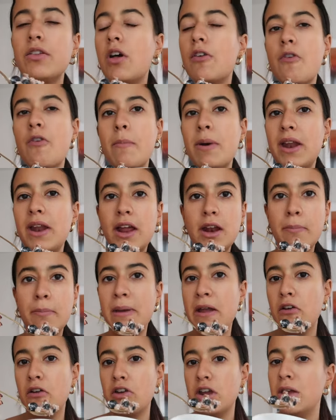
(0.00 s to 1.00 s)
I love a banana
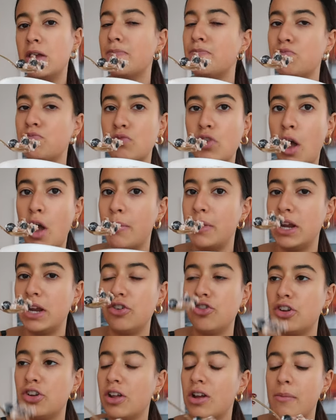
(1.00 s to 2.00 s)
berry
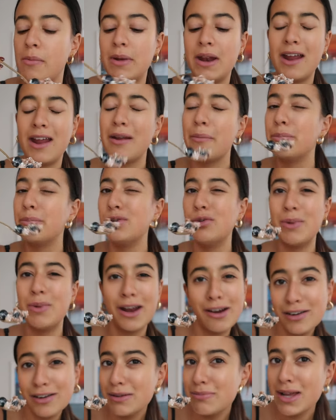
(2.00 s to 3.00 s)
combination, like a banana
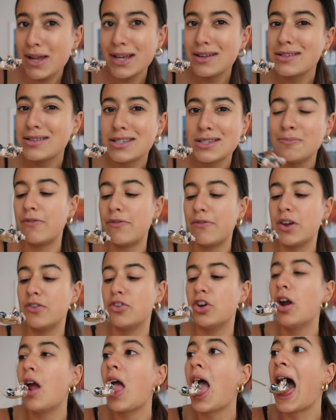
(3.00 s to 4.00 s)
blueberry mix. My
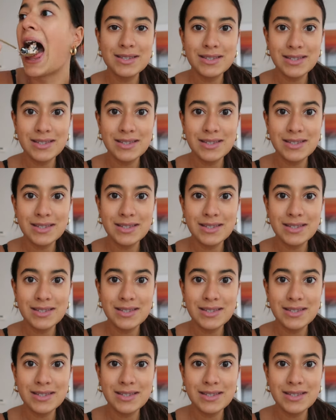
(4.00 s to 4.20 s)
favorite.